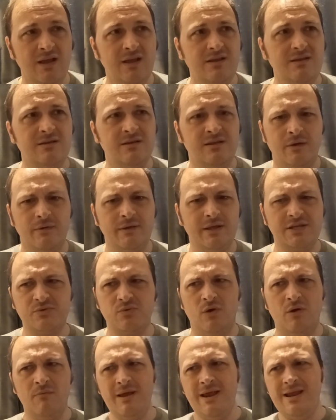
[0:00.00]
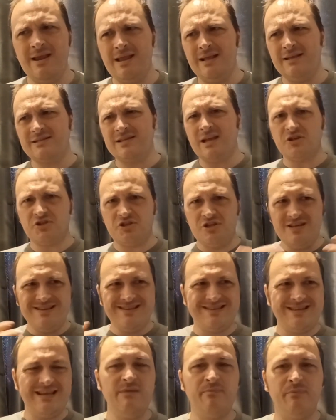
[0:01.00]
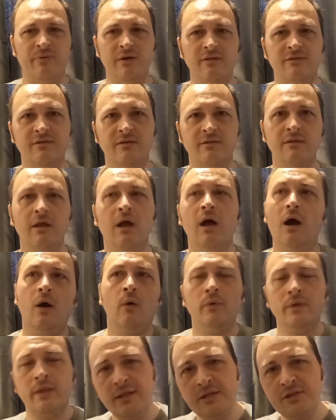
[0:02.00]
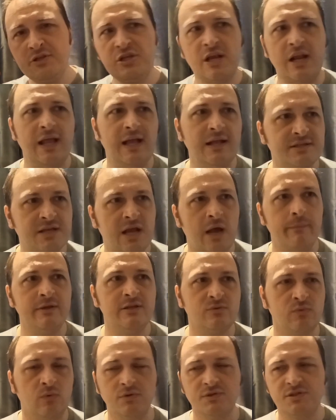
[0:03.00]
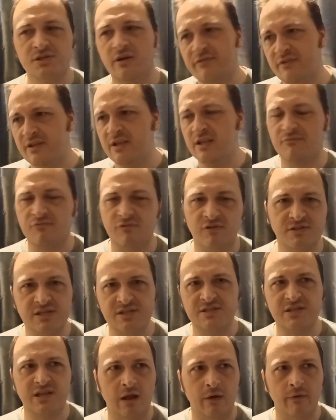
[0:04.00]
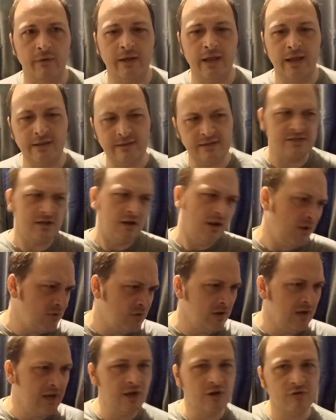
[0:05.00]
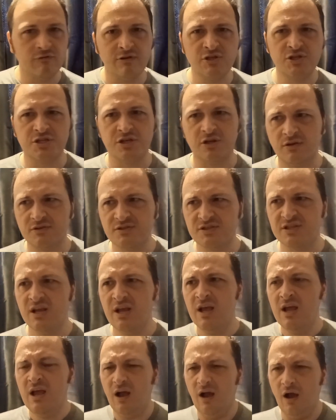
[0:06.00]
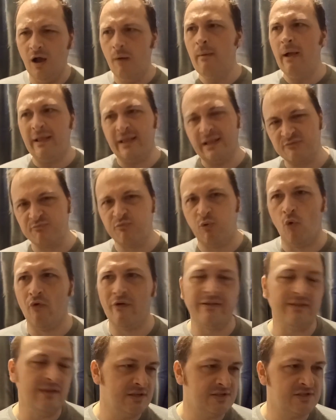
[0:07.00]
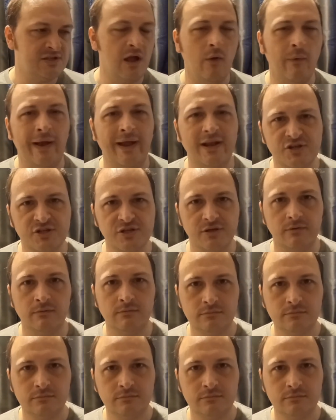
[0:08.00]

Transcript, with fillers: You know, and that's what I mean. It's actually deeper than, oh, an energy cloud's coming towards Earth, the Enterprise has to go and get it. There's a lot of lingering shots, um, and it's boring, there's no action.